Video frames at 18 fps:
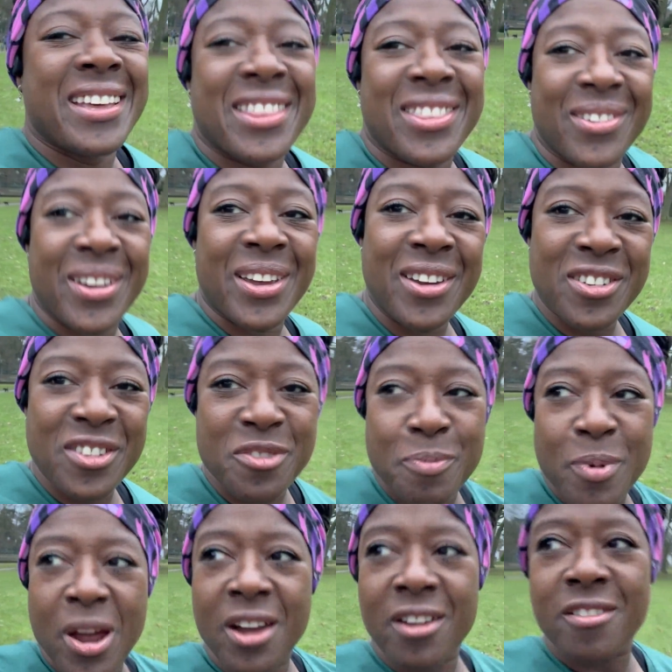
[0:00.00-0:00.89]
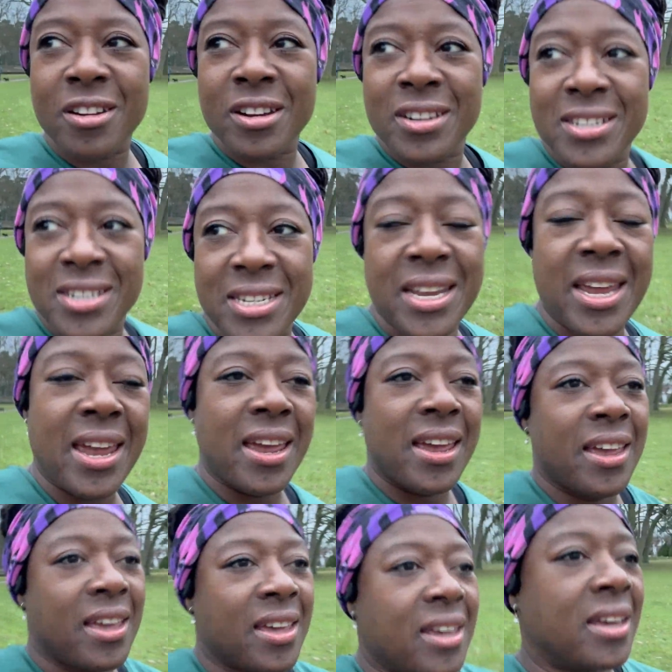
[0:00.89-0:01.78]
300th park run
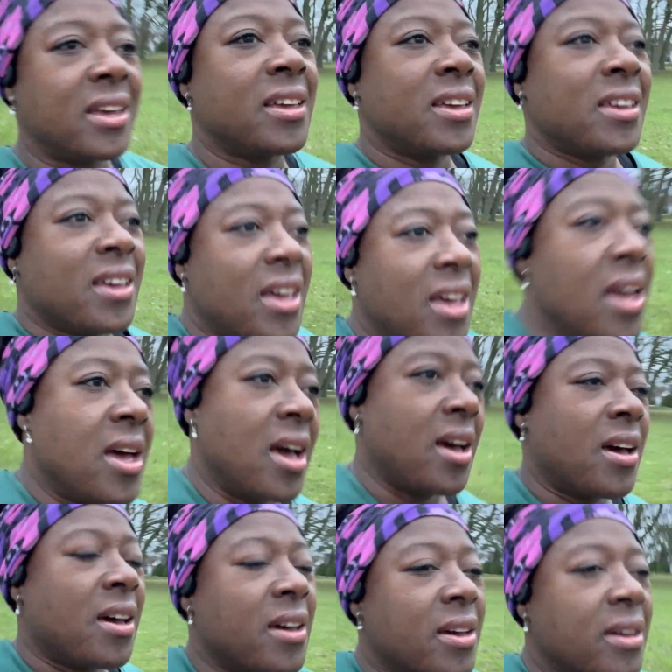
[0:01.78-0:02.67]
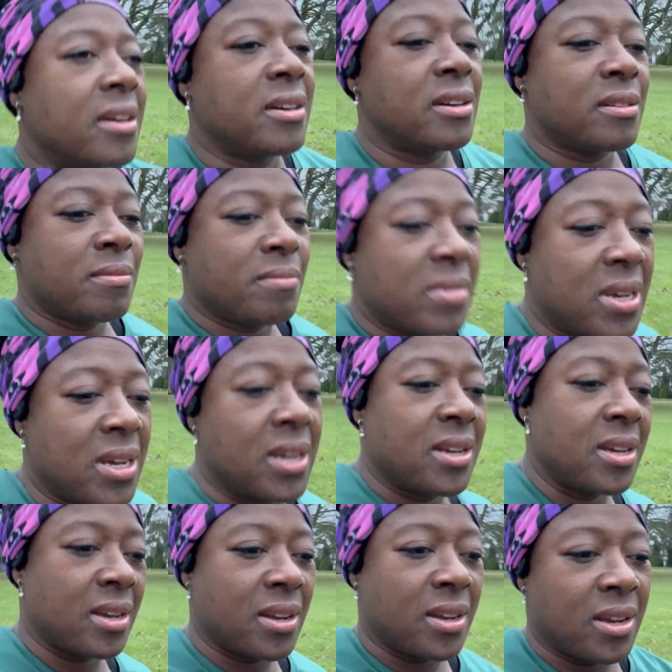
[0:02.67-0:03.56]
today. Um,
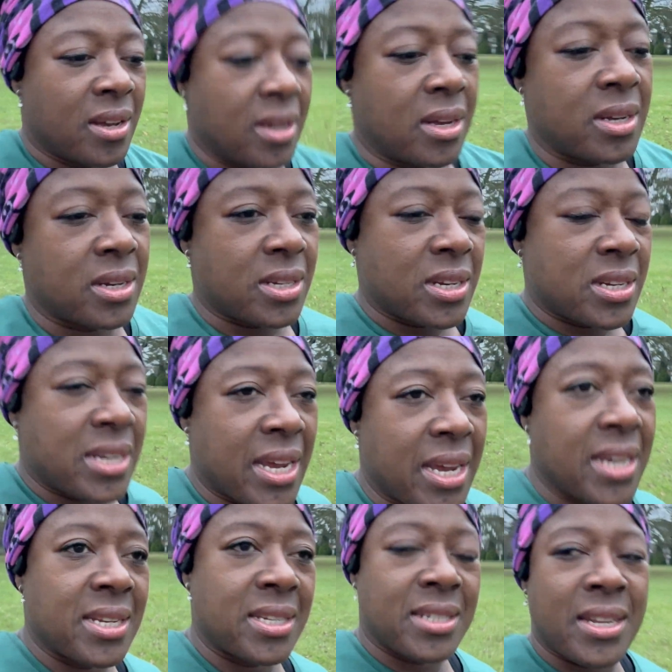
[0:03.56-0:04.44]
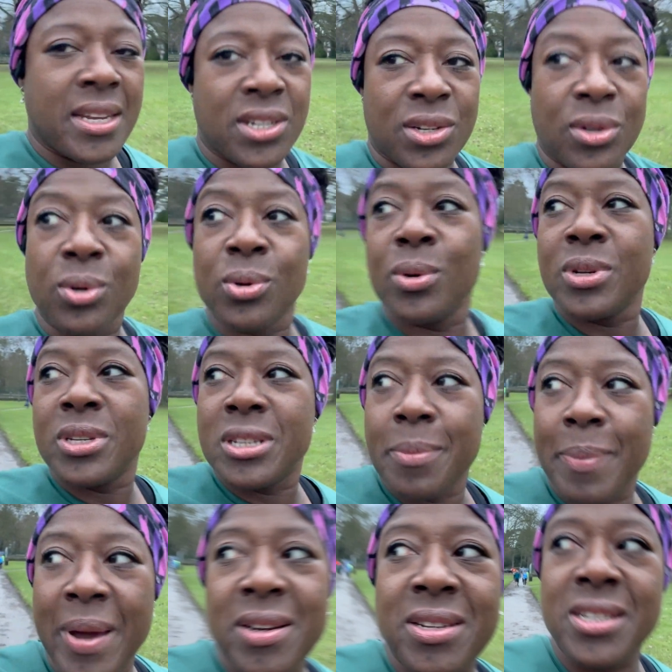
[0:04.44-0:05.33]
today's session, also
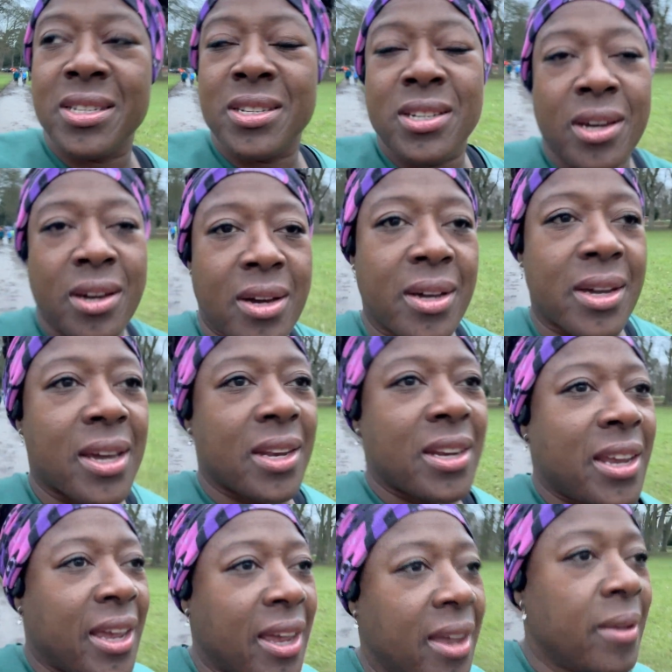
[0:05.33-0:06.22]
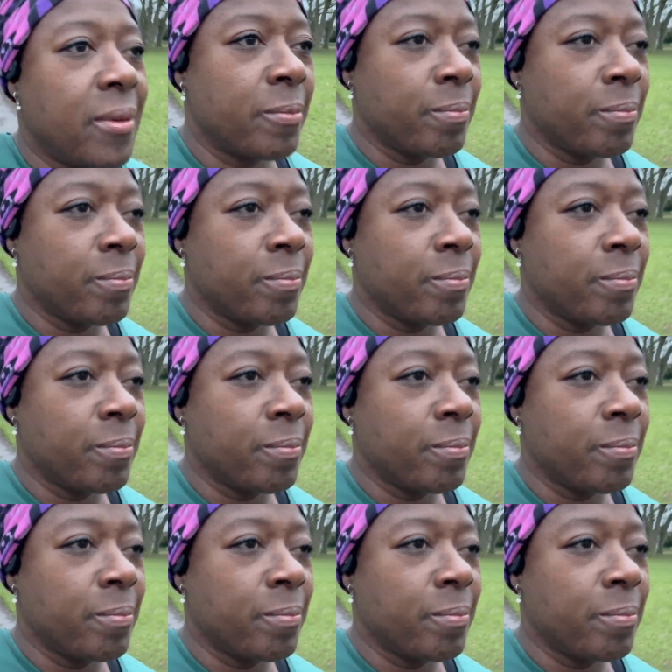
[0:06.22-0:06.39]
about to start, can you hear?